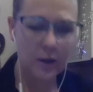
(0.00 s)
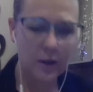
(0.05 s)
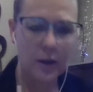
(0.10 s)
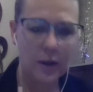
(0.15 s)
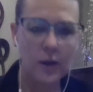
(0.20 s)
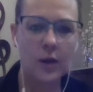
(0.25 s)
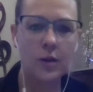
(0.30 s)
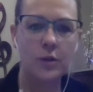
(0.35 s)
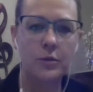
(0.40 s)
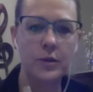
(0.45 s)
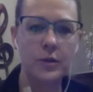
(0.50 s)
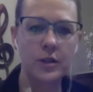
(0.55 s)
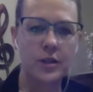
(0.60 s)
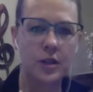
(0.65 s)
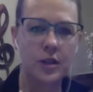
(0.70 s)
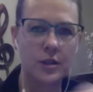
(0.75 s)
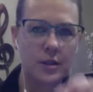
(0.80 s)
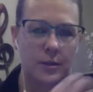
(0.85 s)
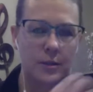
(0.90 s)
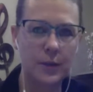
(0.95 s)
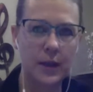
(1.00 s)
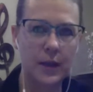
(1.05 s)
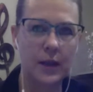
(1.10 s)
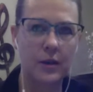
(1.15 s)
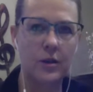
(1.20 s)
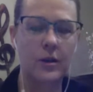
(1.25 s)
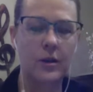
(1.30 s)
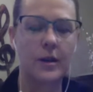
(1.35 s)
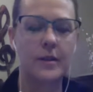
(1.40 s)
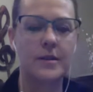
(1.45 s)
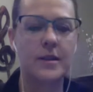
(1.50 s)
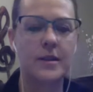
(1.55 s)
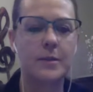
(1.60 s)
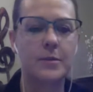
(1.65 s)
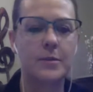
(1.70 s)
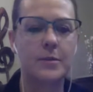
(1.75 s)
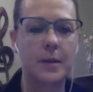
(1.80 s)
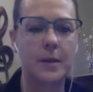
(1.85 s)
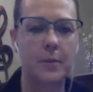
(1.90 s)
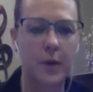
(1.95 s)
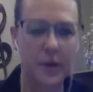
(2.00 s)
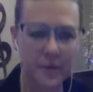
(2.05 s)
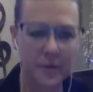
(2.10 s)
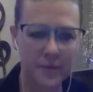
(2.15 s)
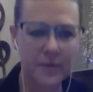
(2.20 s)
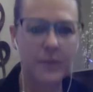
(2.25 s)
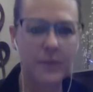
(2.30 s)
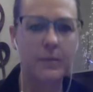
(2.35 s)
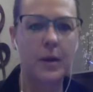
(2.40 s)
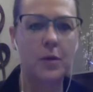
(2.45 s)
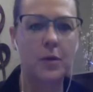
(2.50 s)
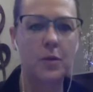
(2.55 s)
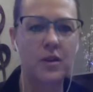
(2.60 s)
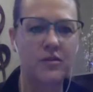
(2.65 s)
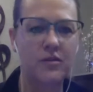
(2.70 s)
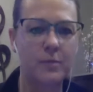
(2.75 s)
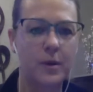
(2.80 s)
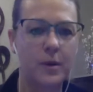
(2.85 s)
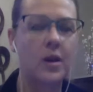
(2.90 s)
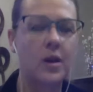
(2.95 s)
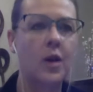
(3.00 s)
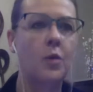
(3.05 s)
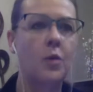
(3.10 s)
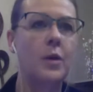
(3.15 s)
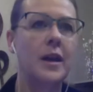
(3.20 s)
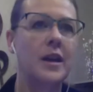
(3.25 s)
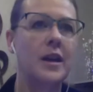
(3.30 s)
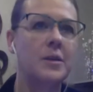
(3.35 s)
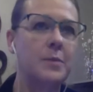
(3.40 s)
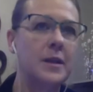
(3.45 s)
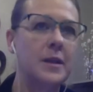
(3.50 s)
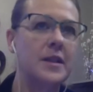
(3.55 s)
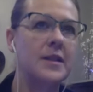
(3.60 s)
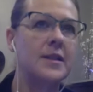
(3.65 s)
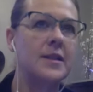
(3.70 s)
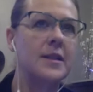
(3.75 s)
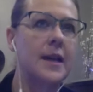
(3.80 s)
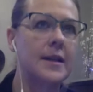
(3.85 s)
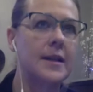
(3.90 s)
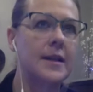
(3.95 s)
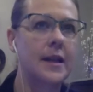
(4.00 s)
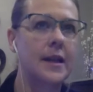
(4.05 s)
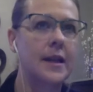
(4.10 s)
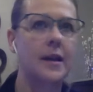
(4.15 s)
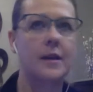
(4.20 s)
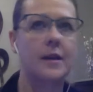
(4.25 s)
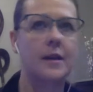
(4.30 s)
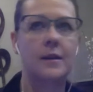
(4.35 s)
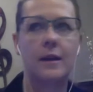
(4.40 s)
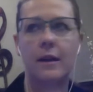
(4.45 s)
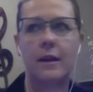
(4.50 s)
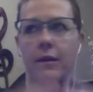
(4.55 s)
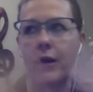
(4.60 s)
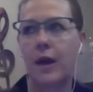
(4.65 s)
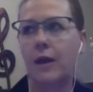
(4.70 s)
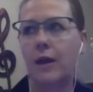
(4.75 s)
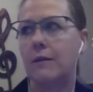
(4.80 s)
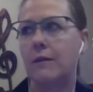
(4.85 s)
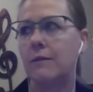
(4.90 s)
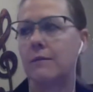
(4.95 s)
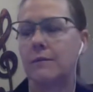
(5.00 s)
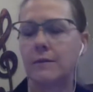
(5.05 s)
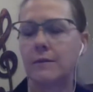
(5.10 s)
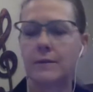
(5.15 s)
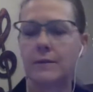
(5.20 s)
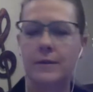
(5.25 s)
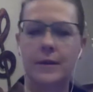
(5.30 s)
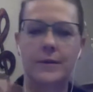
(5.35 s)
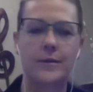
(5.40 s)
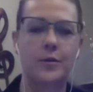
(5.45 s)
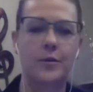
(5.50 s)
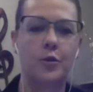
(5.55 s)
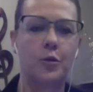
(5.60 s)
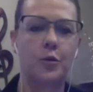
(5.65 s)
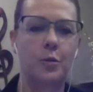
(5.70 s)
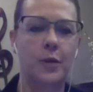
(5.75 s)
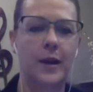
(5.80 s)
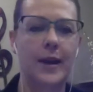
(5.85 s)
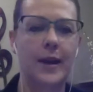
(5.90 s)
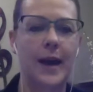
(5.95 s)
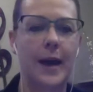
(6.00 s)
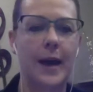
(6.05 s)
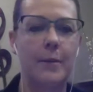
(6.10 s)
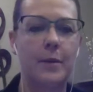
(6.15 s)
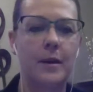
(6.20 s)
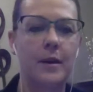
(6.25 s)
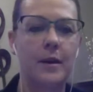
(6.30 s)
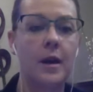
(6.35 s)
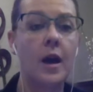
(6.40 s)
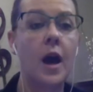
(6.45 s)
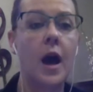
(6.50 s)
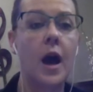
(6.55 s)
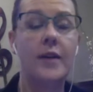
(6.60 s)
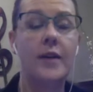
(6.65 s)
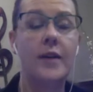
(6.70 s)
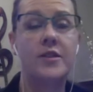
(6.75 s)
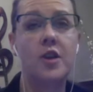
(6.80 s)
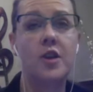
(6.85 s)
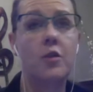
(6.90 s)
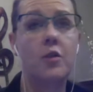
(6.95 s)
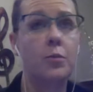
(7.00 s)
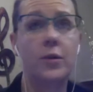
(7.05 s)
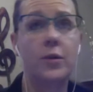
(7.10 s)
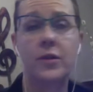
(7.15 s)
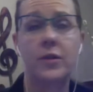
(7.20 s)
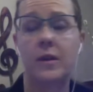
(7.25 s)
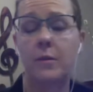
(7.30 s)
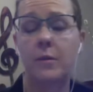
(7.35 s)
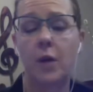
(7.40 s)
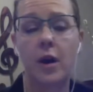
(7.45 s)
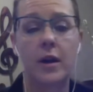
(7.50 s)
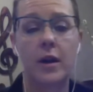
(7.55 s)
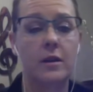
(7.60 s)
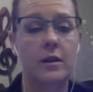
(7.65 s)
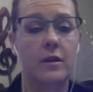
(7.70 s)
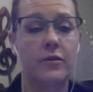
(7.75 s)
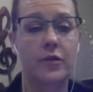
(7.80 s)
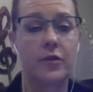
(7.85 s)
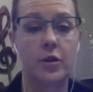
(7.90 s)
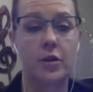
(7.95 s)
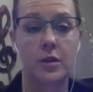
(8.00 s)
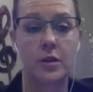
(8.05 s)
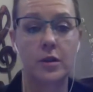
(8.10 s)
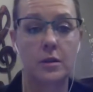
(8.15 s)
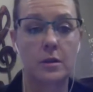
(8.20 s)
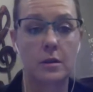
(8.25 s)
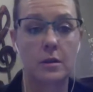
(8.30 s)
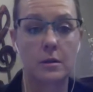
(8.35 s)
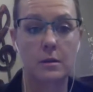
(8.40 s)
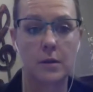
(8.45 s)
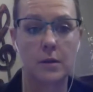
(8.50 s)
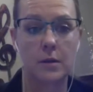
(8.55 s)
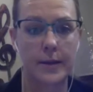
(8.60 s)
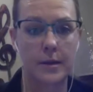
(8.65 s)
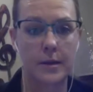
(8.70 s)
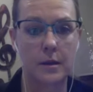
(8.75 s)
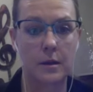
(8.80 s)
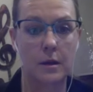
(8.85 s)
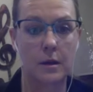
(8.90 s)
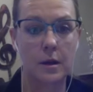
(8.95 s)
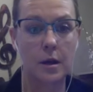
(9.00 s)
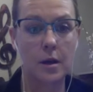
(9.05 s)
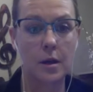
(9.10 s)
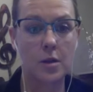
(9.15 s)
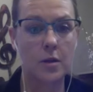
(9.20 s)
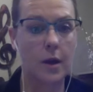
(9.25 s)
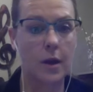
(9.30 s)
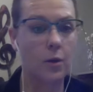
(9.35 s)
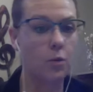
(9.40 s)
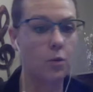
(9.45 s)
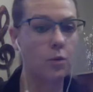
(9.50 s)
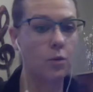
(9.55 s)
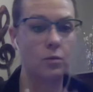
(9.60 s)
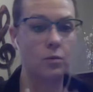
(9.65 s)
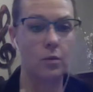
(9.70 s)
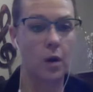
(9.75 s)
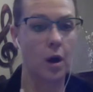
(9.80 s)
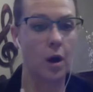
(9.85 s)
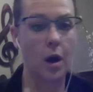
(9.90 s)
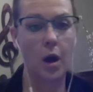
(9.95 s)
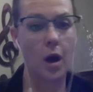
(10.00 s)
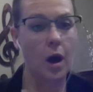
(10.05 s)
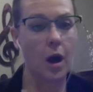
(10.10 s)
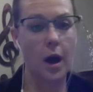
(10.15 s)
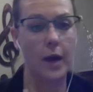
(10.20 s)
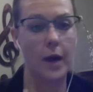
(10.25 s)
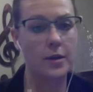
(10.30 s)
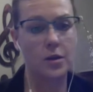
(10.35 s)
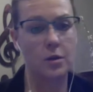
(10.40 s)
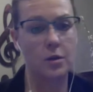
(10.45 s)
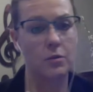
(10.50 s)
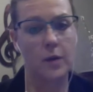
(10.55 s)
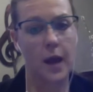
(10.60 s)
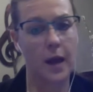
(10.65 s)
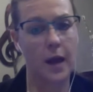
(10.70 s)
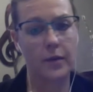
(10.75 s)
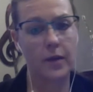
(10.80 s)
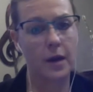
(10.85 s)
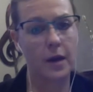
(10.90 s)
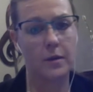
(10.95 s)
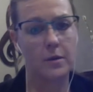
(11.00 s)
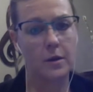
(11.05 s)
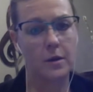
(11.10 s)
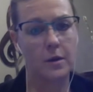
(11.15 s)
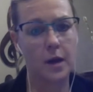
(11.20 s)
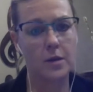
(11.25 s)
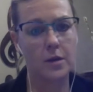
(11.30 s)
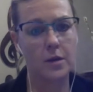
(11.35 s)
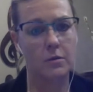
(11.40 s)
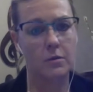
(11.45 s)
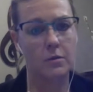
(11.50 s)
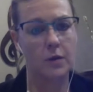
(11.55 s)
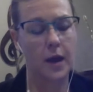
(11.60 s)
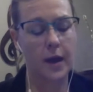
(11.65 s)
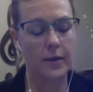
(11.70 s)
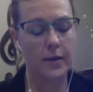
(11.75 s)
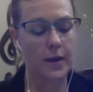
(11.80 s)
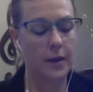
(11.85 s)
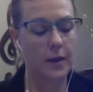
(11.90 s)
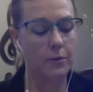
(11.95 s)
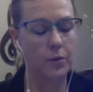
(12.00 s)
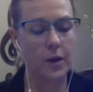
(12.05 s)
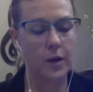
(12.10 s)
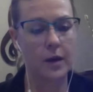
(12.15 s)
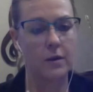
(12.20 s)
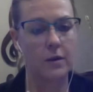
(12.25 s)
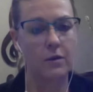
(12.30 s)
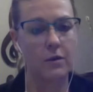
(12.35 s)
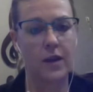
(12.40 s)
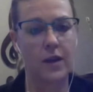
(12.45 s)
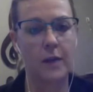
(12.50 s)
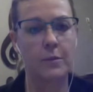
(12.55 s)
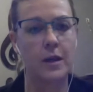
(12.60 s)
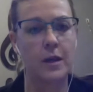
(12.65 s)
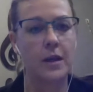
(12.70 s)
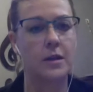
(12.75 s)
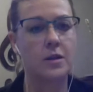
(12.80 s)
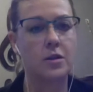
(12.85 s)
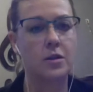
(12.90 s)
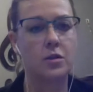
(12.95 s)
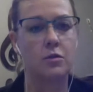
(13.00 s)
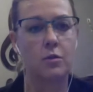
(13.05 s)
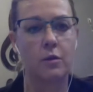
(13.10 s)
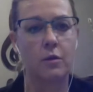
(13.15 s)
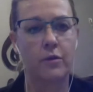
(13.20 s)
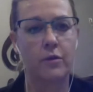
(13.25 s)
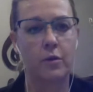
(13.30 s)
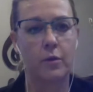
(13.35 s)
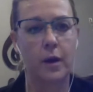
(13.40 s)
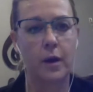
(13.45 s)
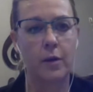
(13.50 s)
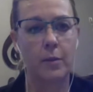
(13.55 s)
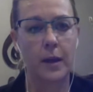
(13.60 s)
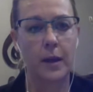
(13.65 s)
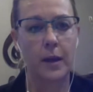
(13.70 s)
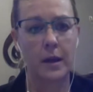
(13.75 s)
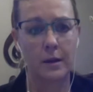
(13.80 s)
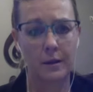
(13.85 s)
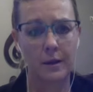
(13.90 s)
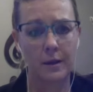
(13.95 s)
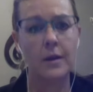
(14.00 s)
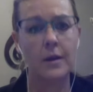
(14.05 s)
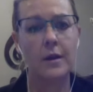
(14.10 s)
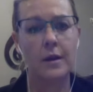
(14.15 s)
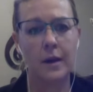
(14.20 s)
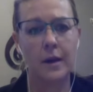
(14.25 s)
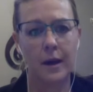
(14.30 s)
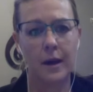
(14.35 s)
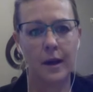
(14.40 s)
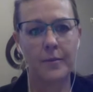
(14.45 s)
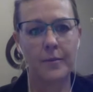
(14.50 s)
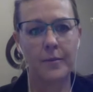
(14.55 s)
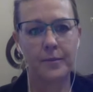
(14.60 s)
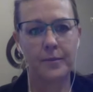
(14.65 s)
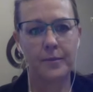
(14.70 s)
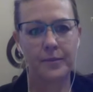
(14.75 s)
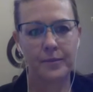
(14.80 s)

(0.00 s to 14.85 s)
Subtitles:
Who was just a beginner in September, but we had been discussing it, and then this whole break happened. I don't put them on in the first lesson, so I don't add that brand new family. It's too overwhelming in